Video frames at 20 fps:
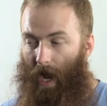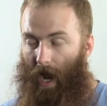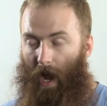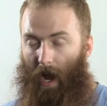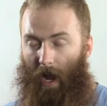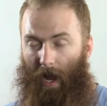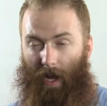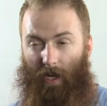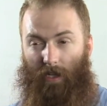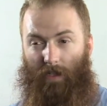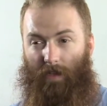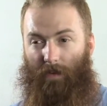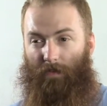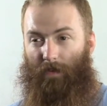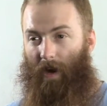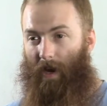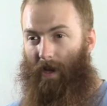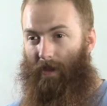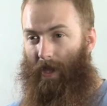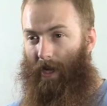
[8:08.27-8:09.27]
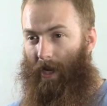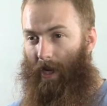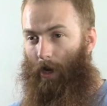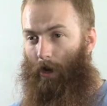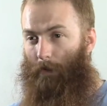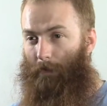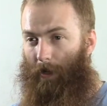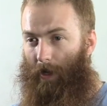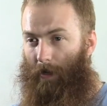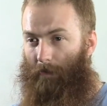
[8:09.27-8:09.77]
I actually find that I
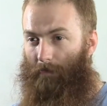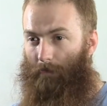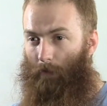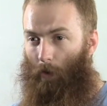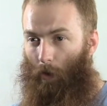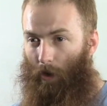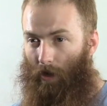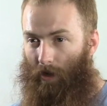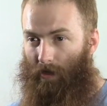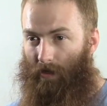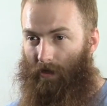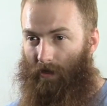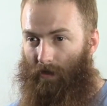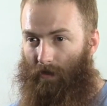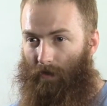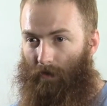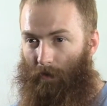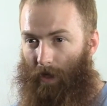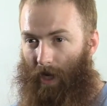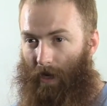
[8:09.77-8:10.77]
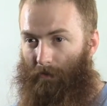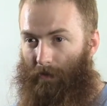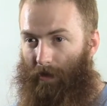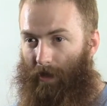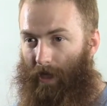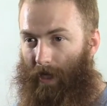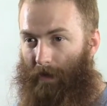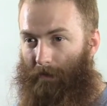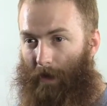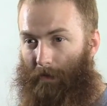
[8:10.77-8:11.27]
open up more when I'm
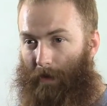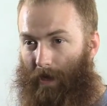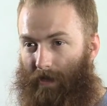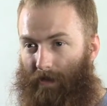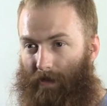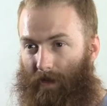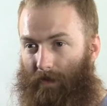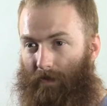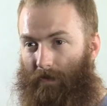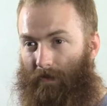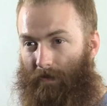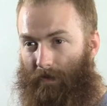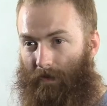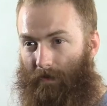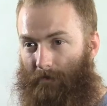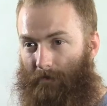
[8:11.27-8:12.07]
playing by myself.